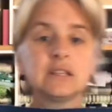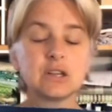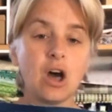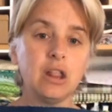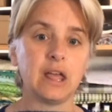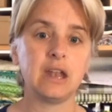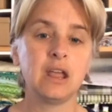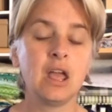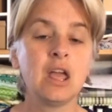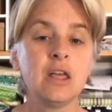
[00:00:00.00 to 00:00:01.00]
call it.
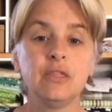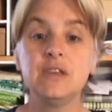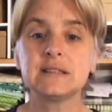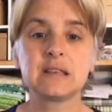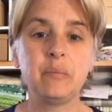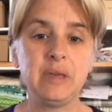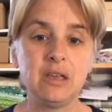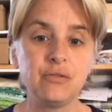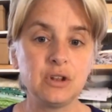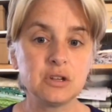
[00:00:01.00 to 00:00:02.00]
This can be a
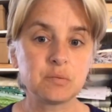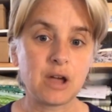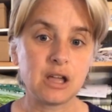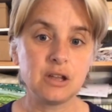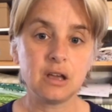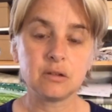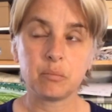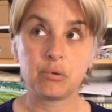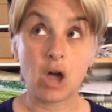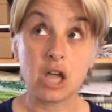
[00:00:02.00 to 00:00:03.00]
finished
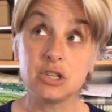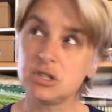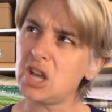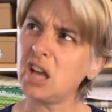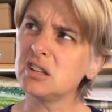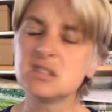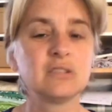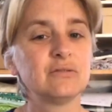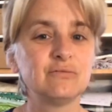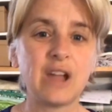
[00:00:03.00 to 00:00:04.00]
project
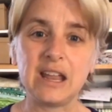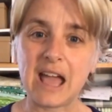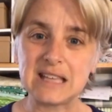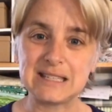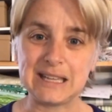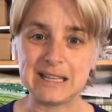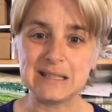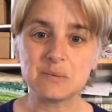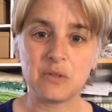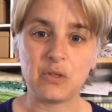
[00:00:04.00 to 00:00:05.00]
right as it
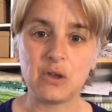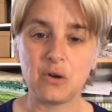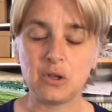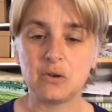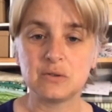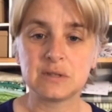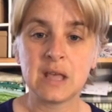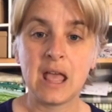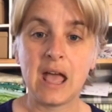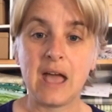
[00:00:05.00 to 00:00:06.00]
is with the yo-yos
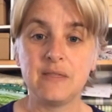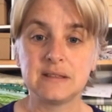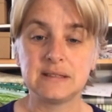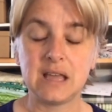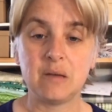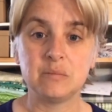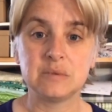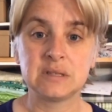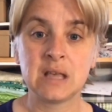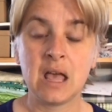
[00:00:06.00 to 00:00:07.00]
and the
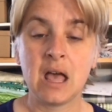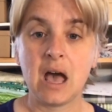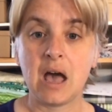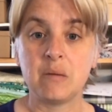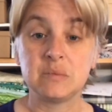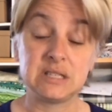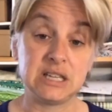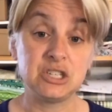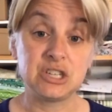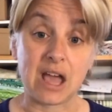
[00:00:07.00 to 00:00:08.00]
stems
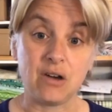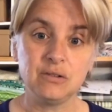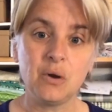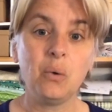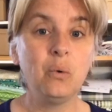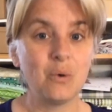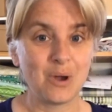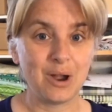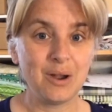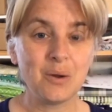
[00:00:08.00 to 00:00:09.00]
stitched down,
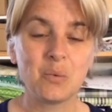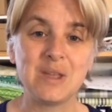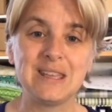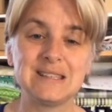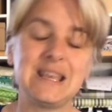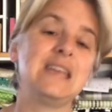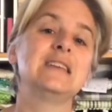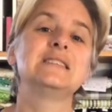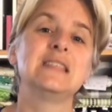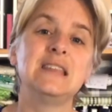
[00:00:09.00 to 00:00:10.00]
or we can take it
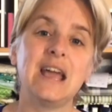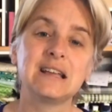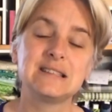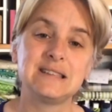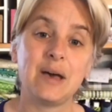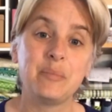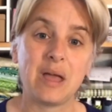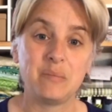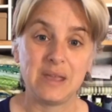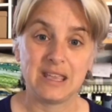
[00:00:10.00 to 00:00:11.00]
to the next step
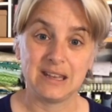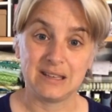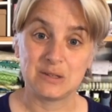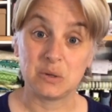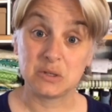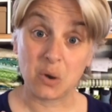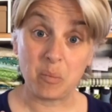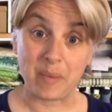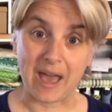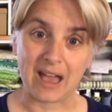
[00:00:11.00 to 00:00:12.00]
and make it into a tote
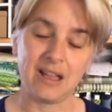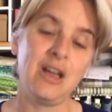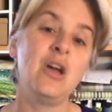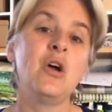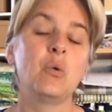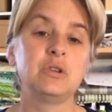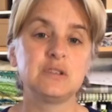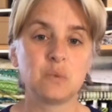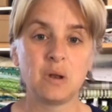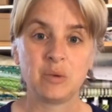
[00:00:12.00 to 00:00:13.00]
bag, which is
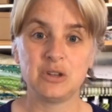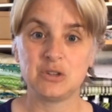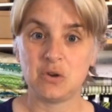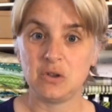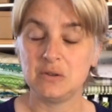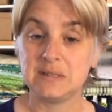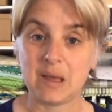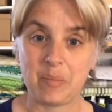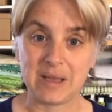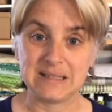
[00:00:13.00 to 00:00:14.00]
what I'm going to show you
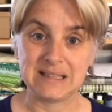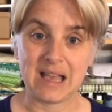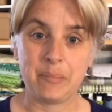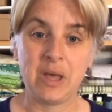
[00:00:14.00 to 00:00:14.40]
step by step